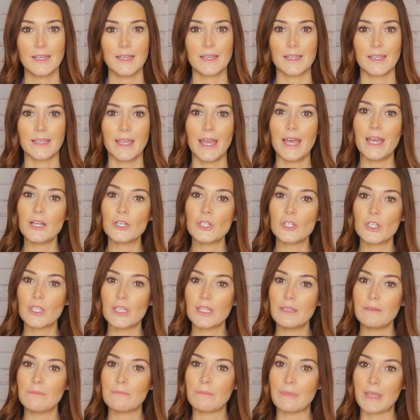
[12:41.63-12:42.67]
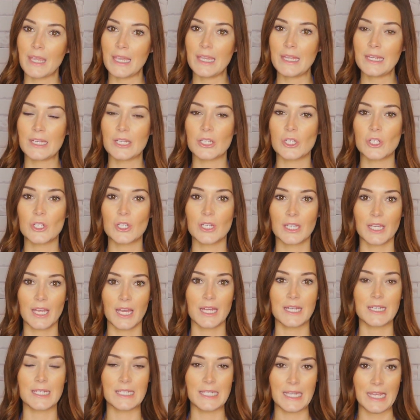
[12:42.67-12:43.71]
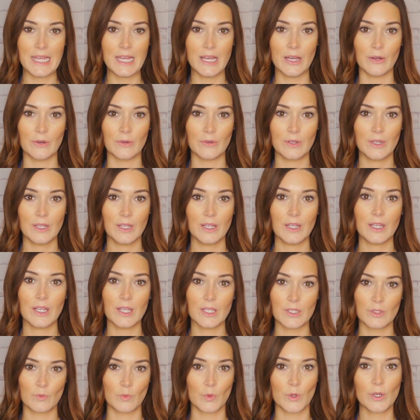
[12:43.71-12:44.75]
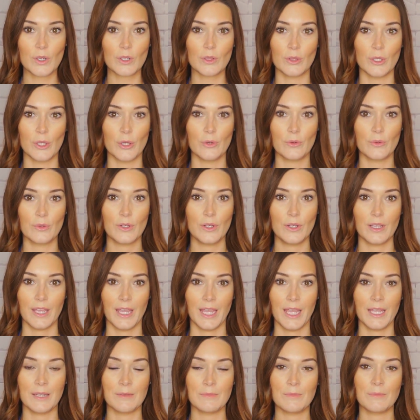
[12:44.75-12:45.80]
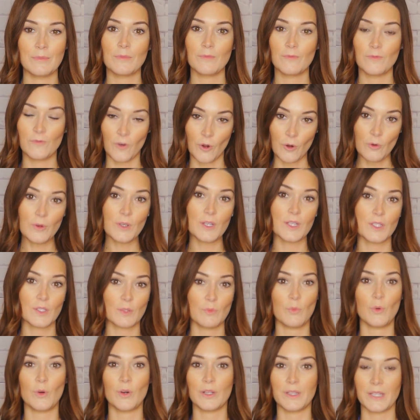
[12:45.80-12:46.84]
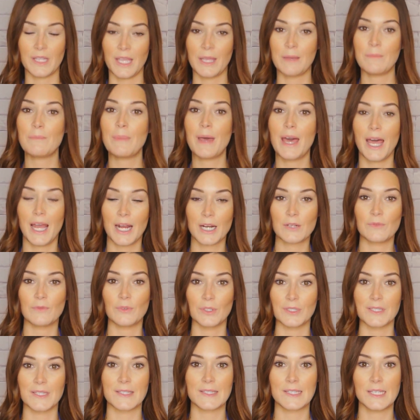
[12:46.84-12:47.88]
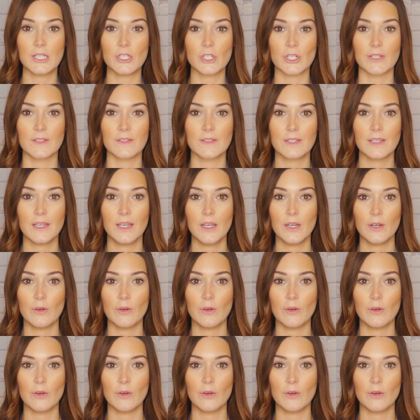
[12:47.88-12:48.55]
he actually managed to cut down his workload and focused more on the impactful decisions,